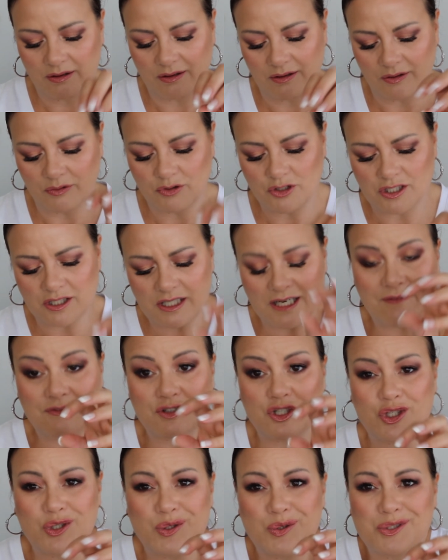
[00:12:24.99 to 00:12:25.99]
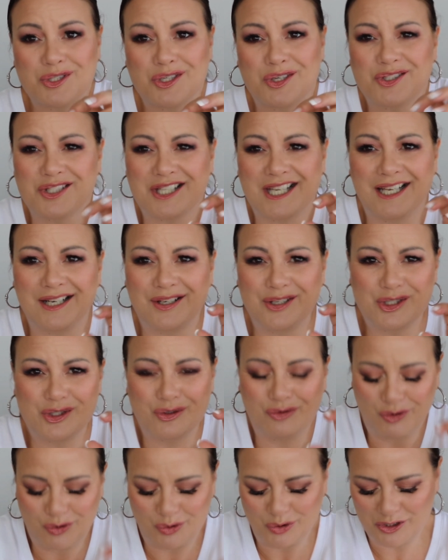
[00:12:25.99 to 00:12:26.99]
I'll just have to use those colours
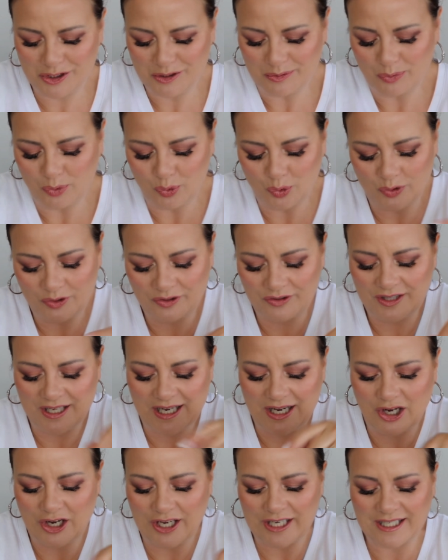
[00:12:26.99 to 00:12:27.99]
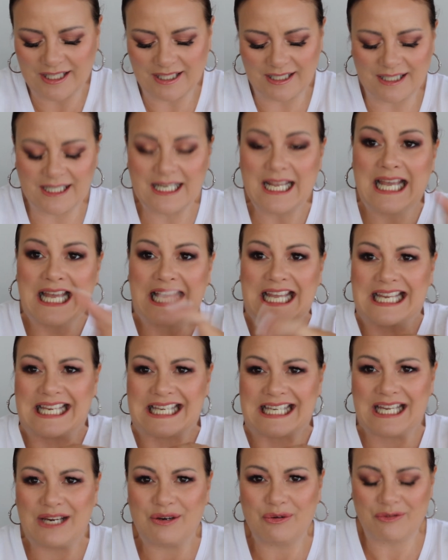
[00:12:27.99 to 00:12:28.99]
first more, that I can
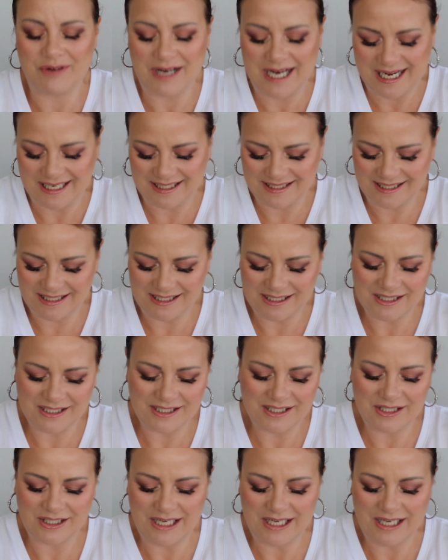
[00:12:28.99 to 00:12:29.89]
get around it.